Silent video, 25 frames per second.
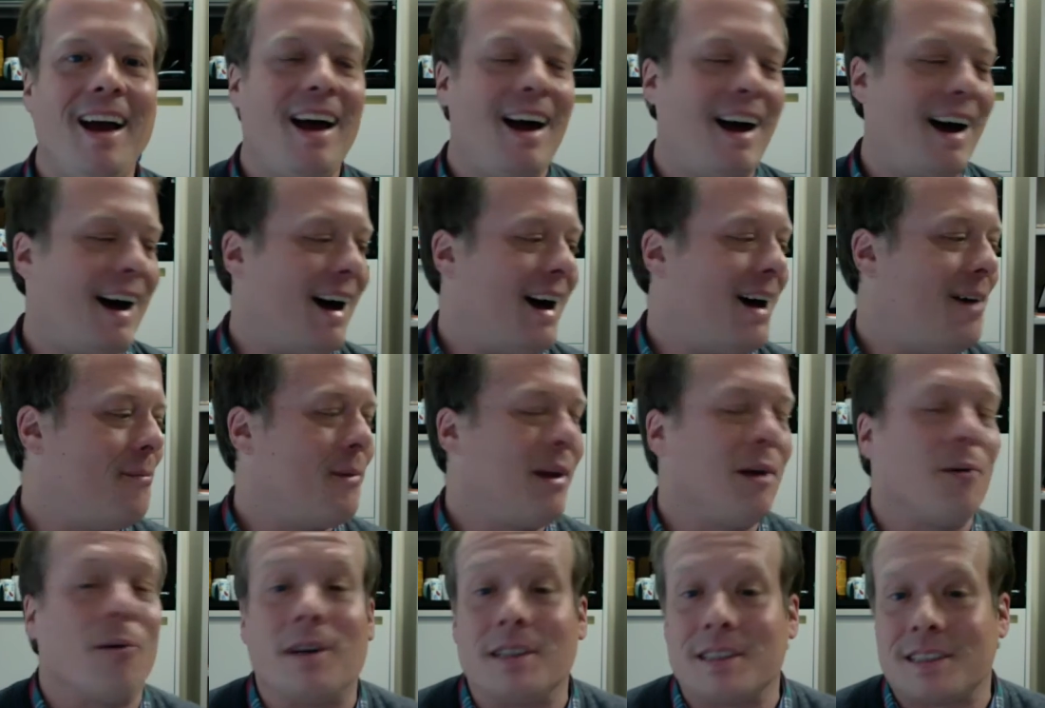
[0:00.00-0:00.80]
Um,
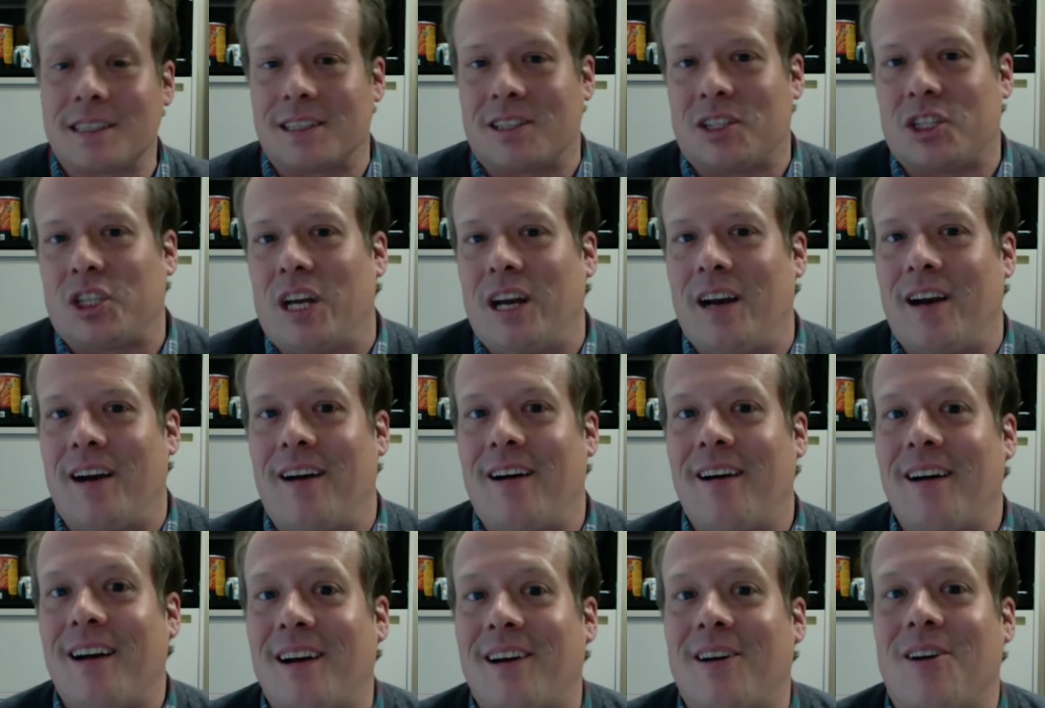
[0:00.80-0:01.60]
he was the
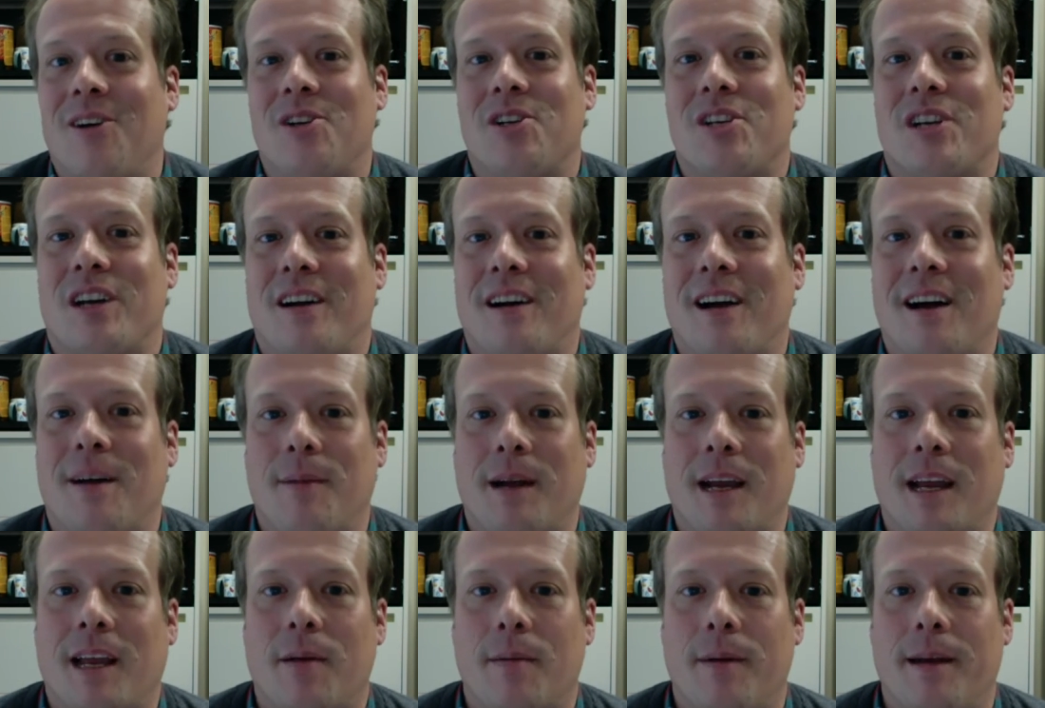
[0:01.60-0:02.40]
chair, a co-chair on
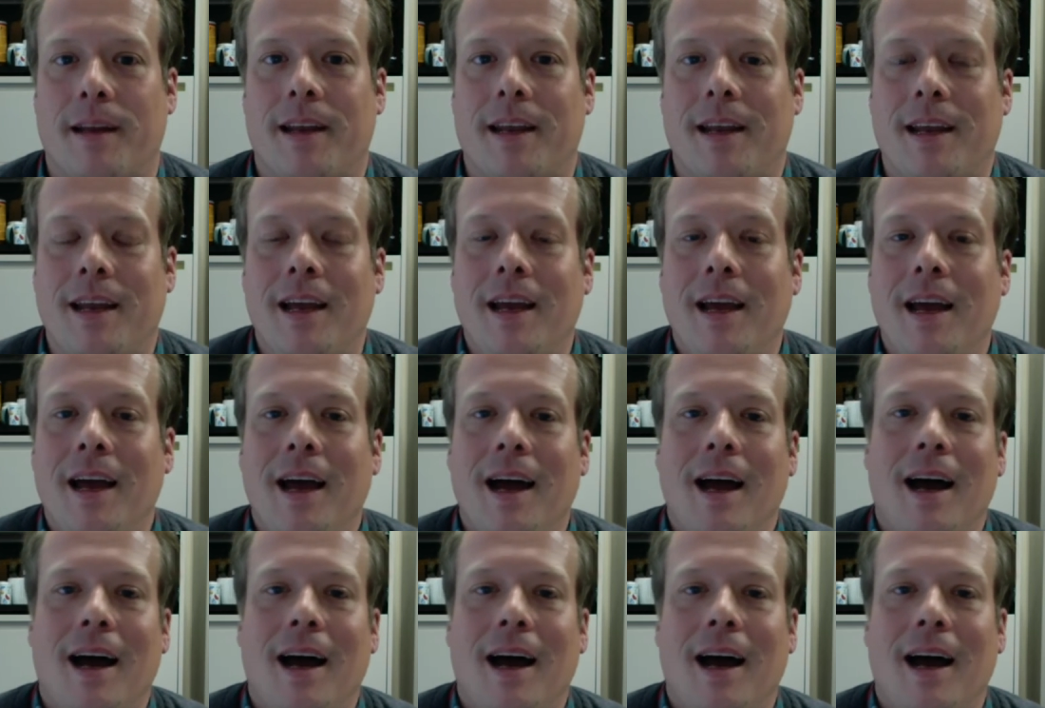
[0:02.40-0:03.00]
my committee.